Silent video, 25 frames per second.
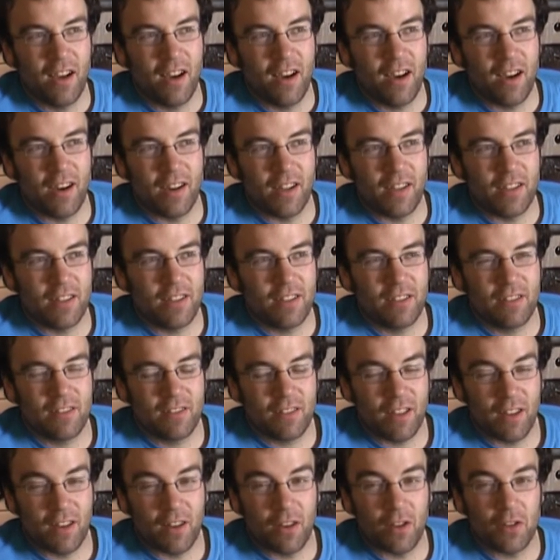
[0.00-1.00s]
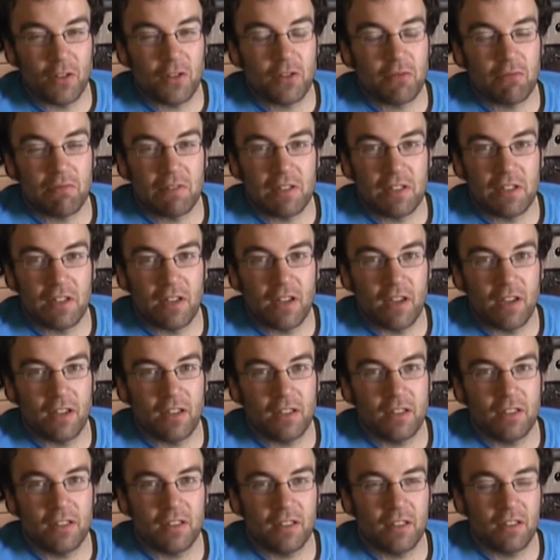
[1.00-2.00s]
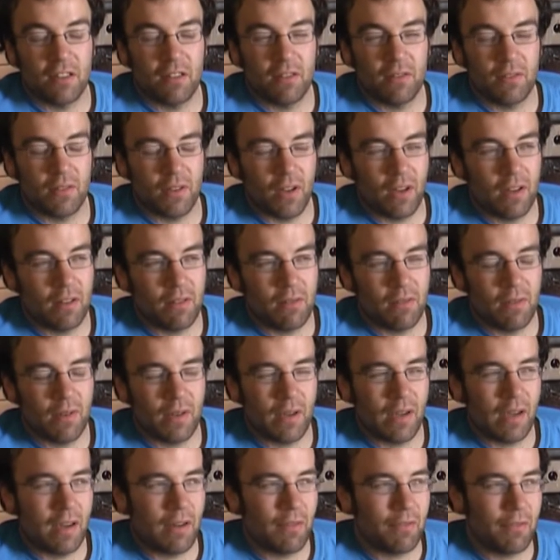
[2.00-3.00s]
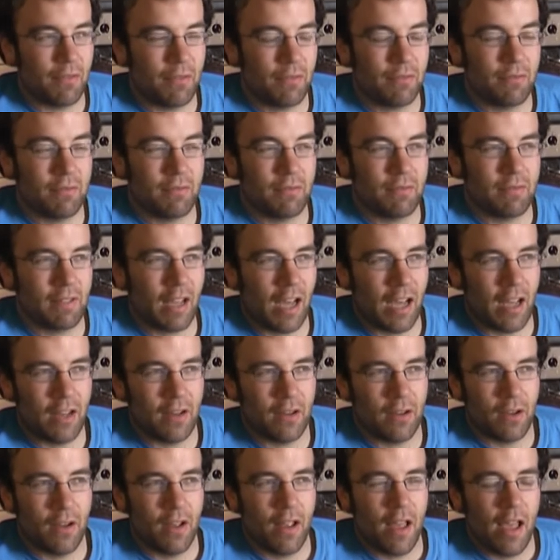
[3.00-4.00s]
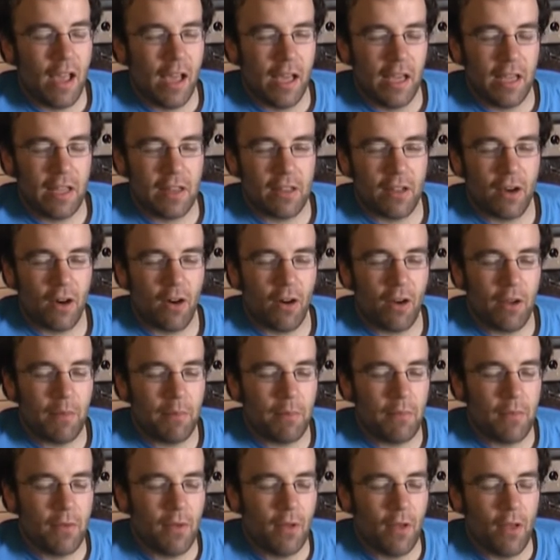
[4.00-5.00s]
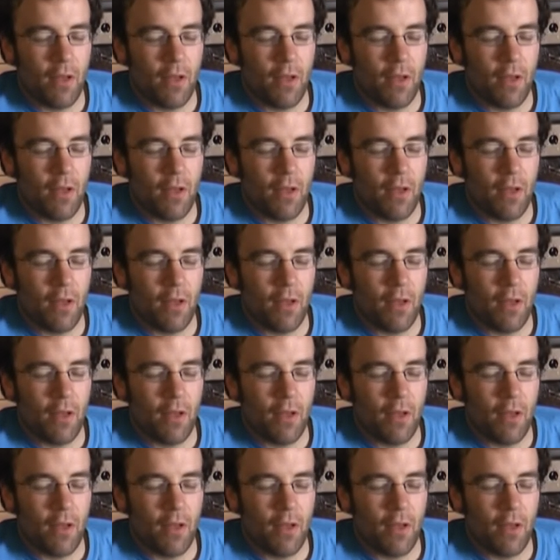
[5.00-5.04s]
I'd done lots of research, and I was like, well, I've had either I'm